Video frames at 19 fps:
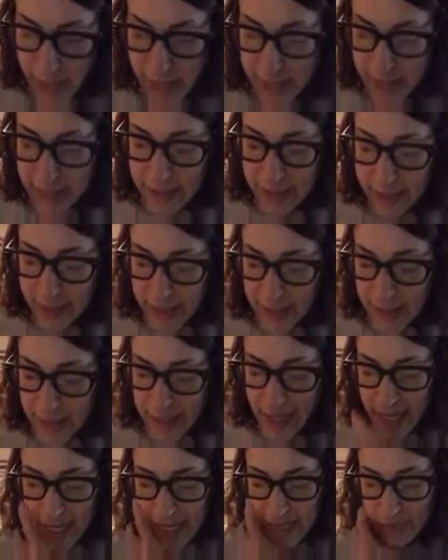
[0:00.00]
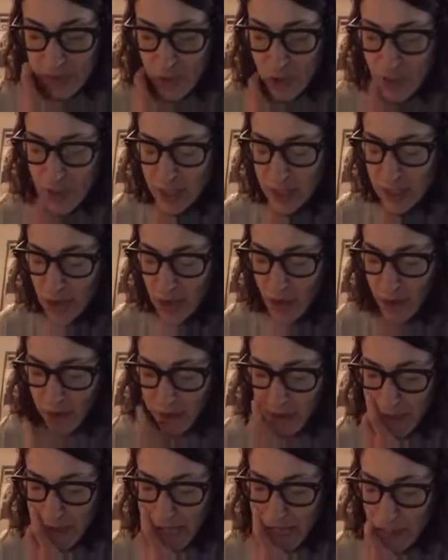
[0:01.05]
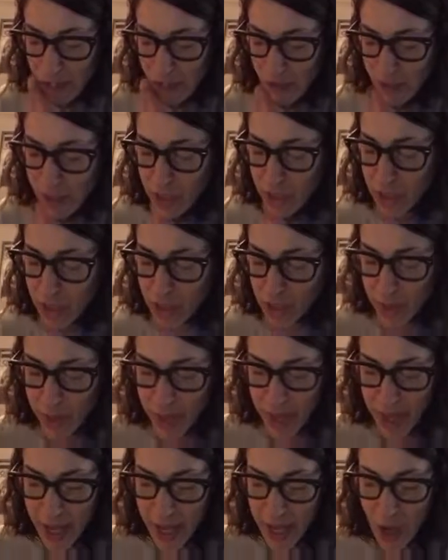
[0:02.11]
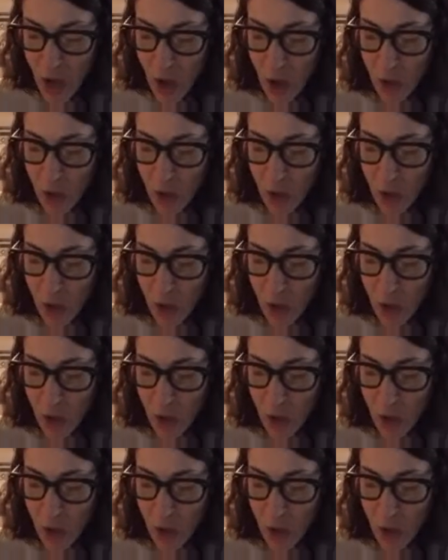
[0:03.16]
The second stage of uses and gratification research began